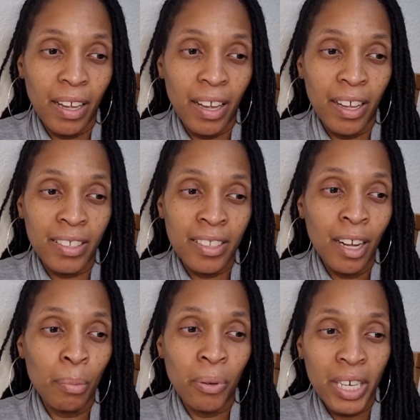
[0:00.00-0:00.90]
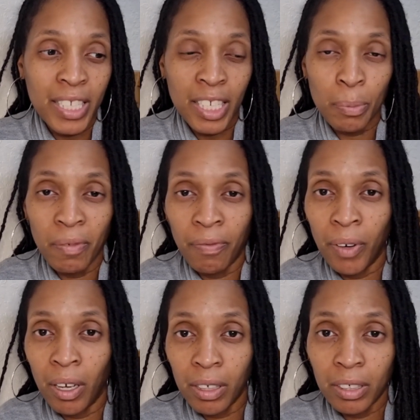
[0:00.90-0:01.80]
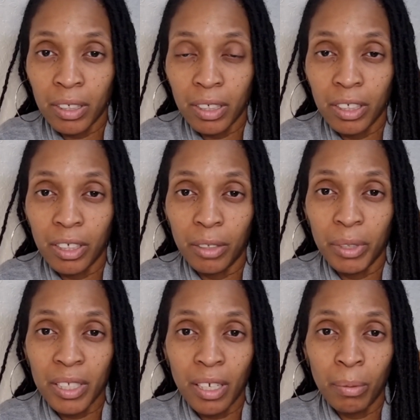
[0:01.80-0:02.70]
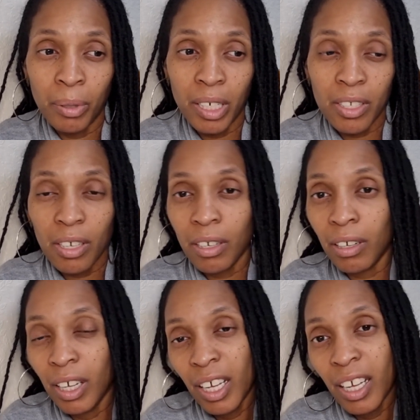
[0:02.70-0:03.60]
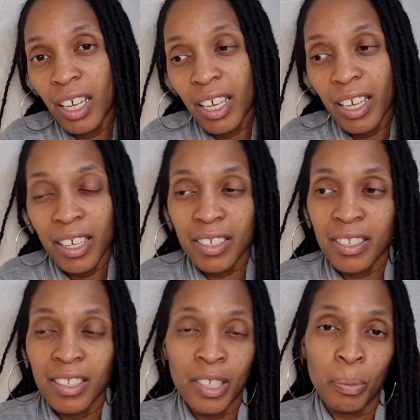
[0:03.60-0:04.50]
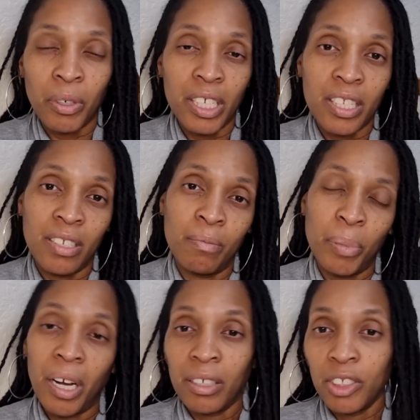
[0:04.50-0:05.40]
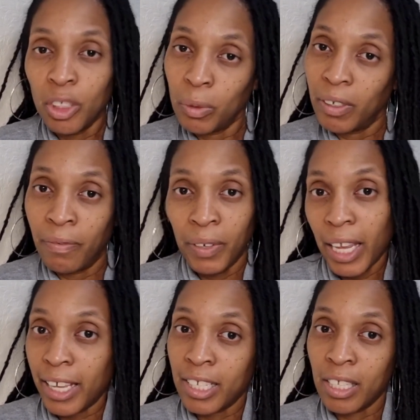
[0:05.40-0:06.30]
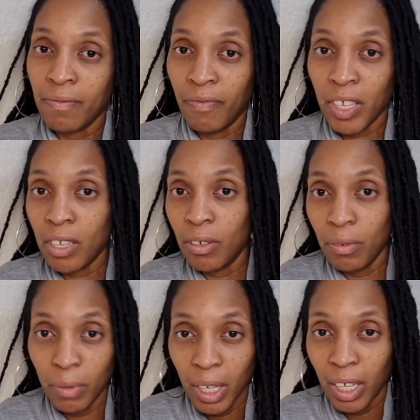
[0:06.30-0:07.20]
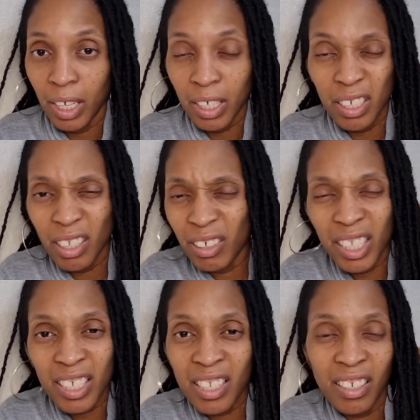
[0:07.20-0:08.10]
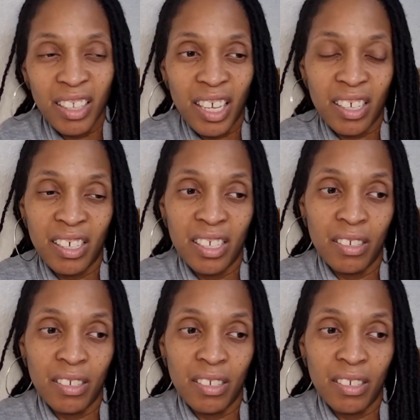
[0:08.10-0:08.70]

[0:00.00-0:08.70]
it's not a price that's been flogged. You know, it's not a price, it's this price, but I'll do it for less for you. You know, it's not that kind